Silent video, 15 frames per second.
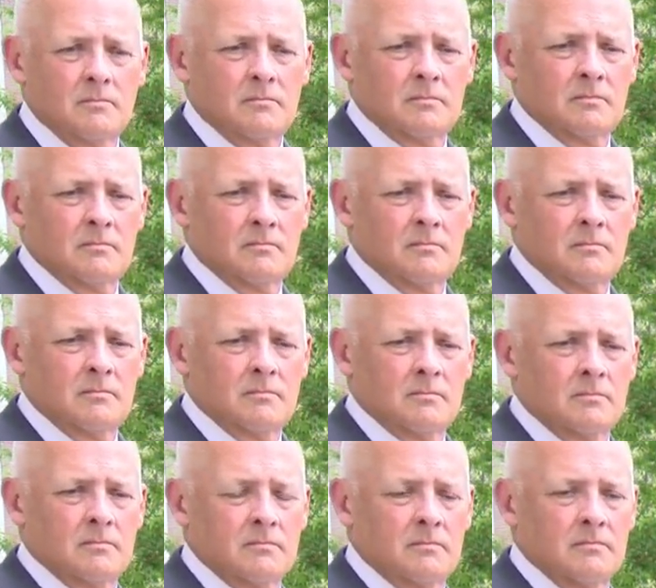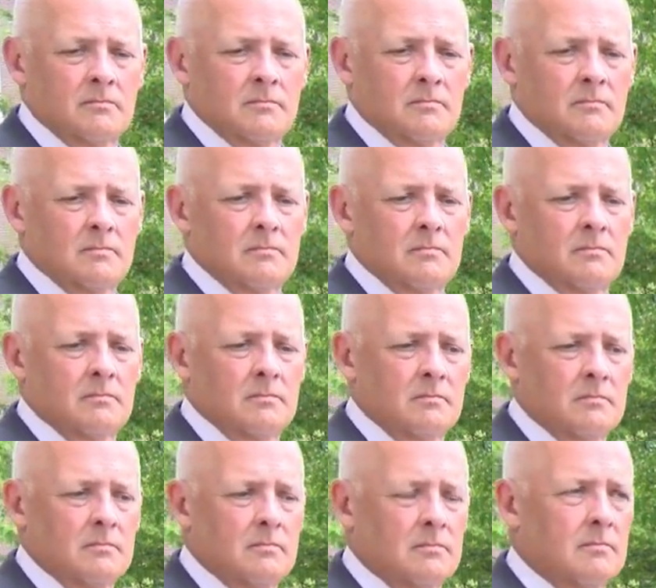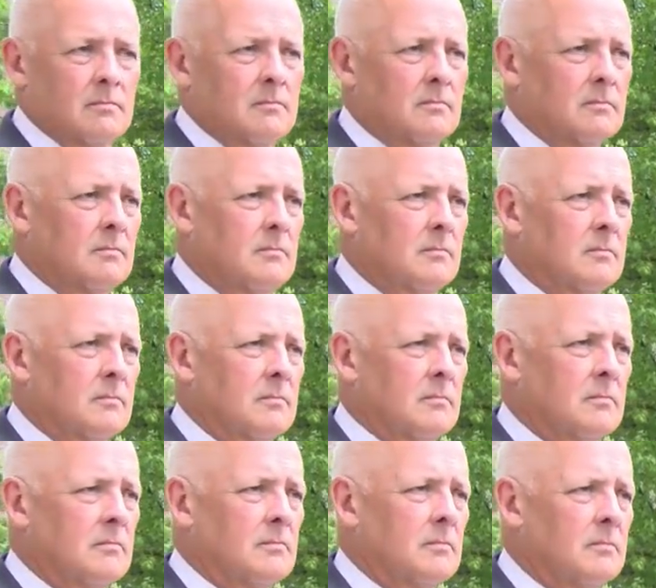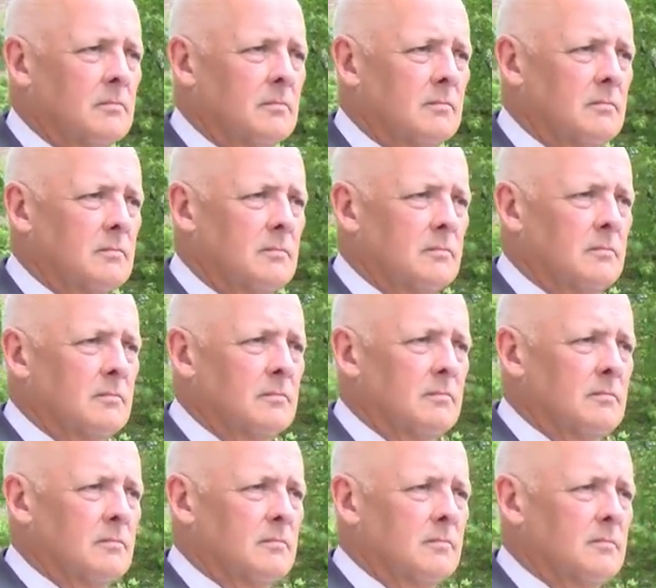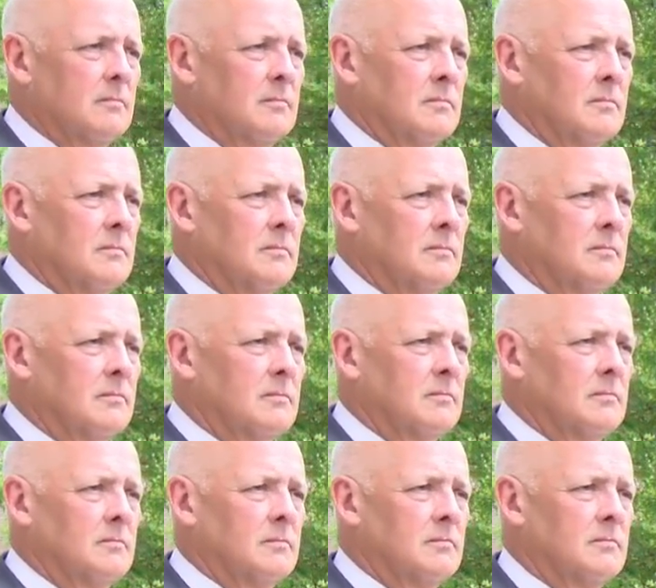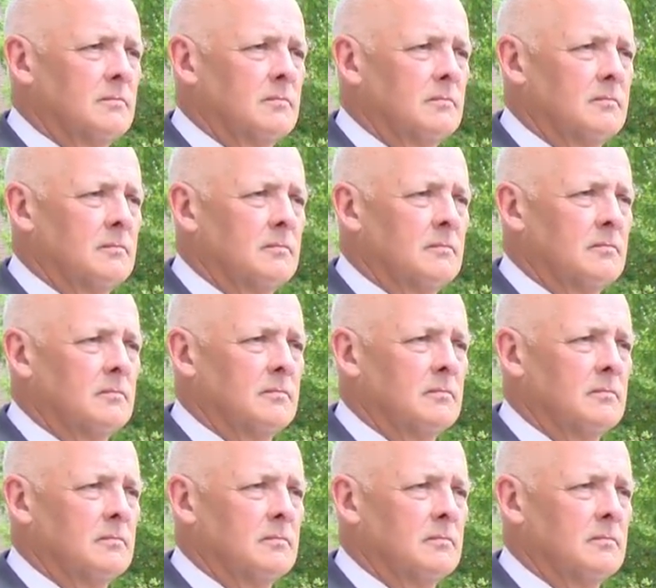(silent)